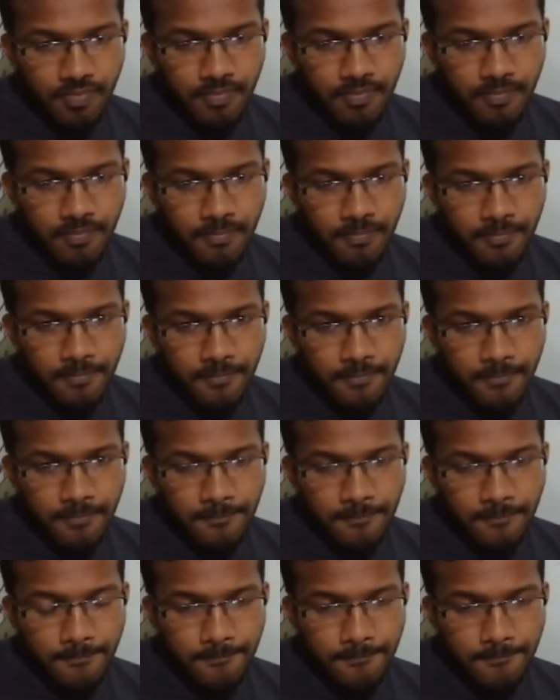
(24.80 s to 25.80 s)

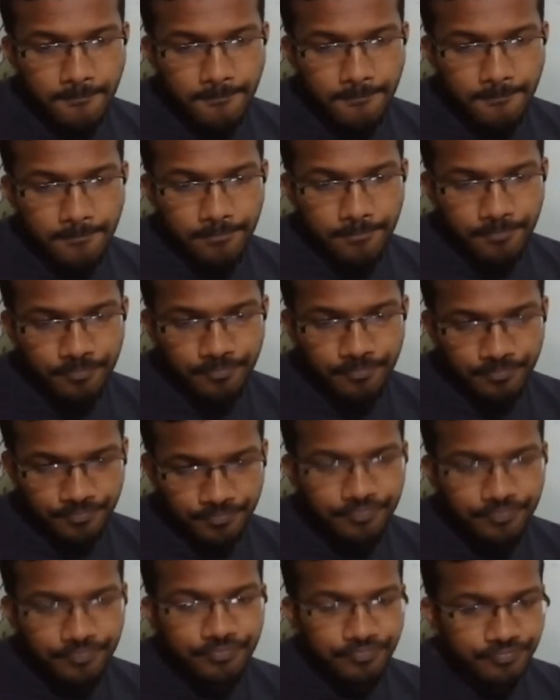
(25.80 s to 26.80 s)
The water,
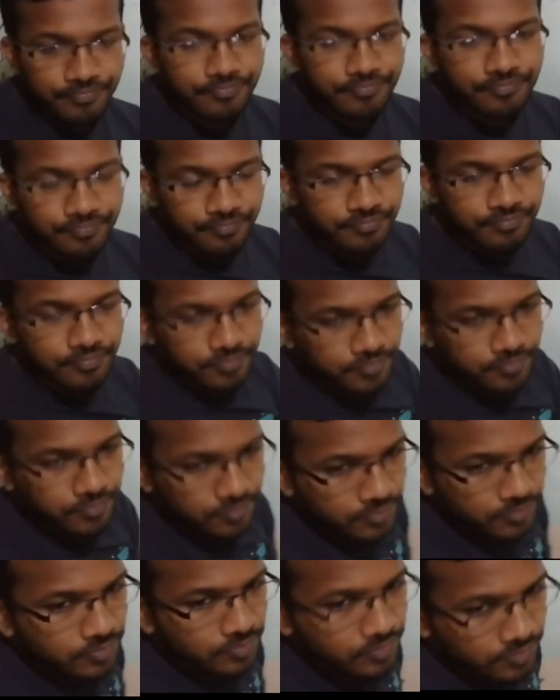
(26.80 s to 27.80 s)
the teapot and the
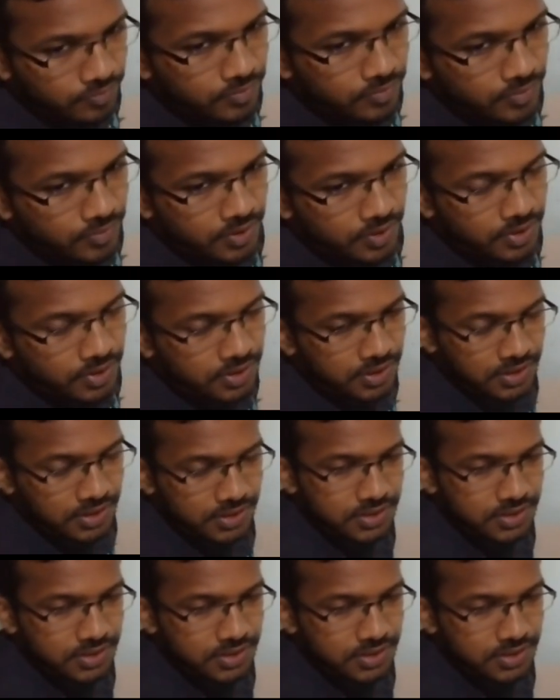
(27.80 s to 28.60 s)
water too.